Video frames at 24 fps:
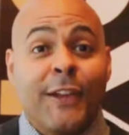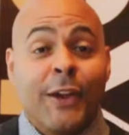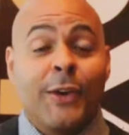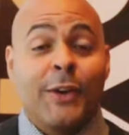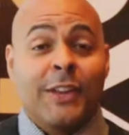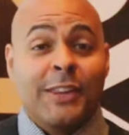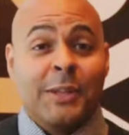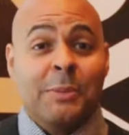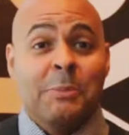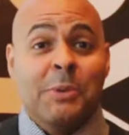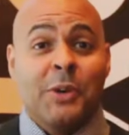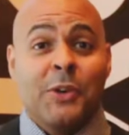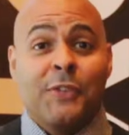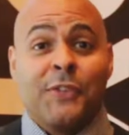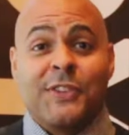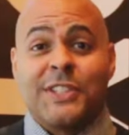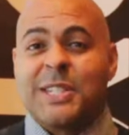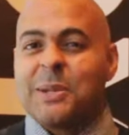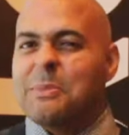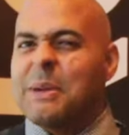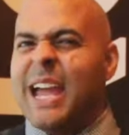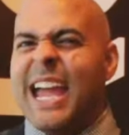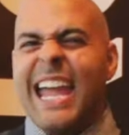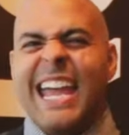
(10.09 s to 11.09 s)
you're in the mood for
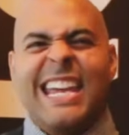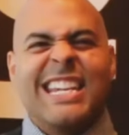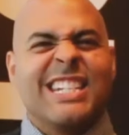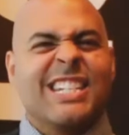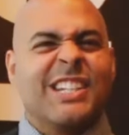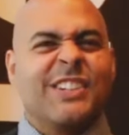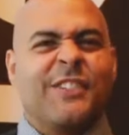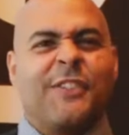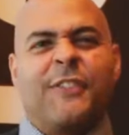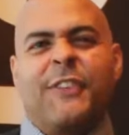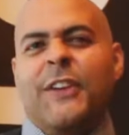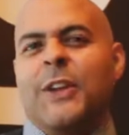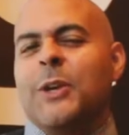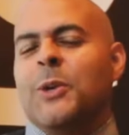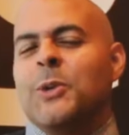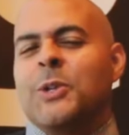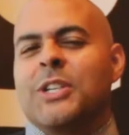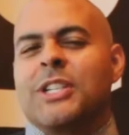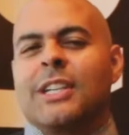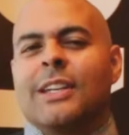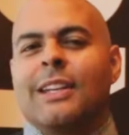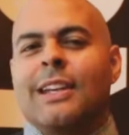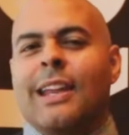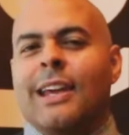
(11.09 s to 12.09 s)
some Asian
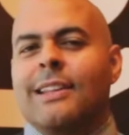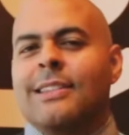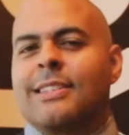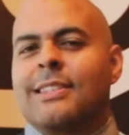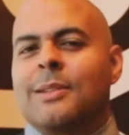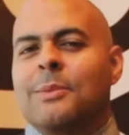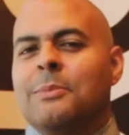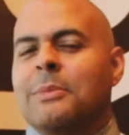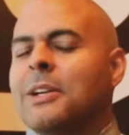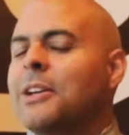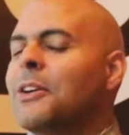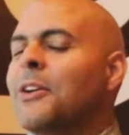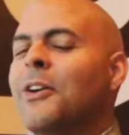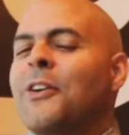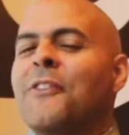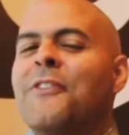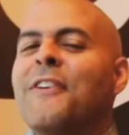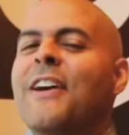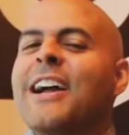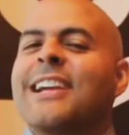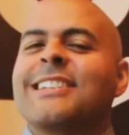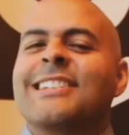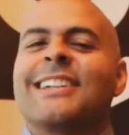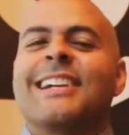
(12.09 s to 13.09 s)
fusion and some good
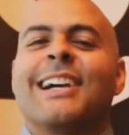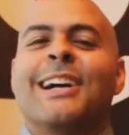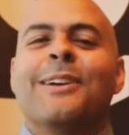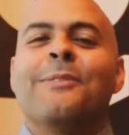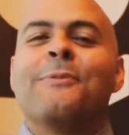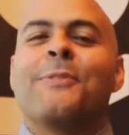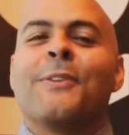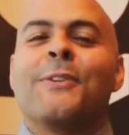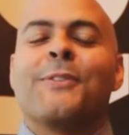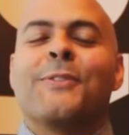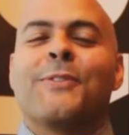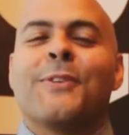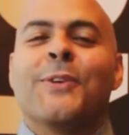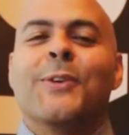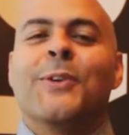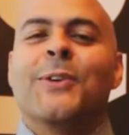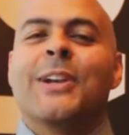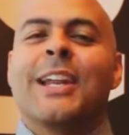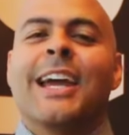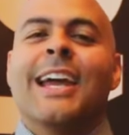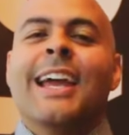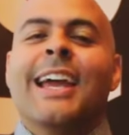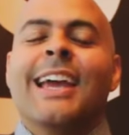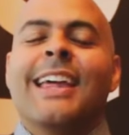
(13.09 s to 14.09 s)
old-fashioned comfort
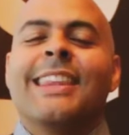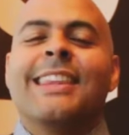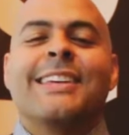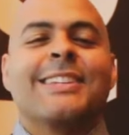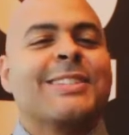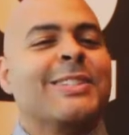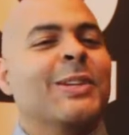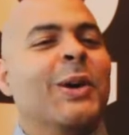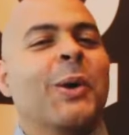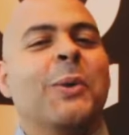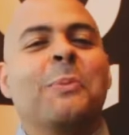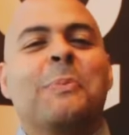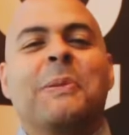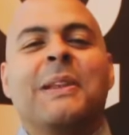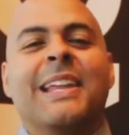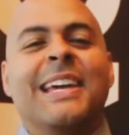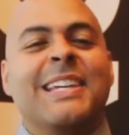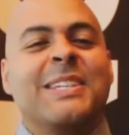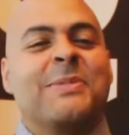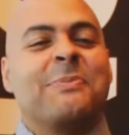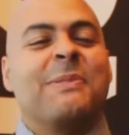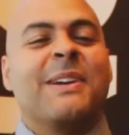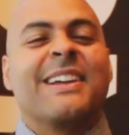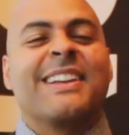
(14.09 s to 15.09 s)
food, there's no
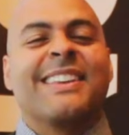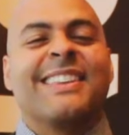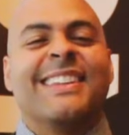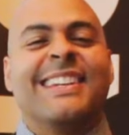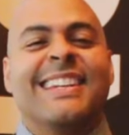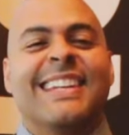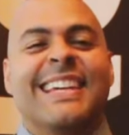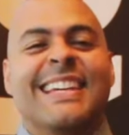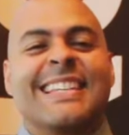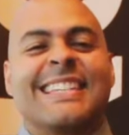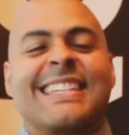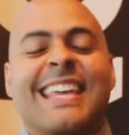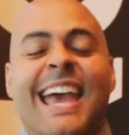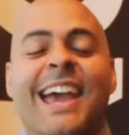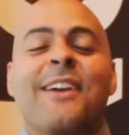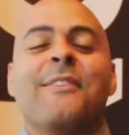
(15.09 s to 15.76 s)
place better than this.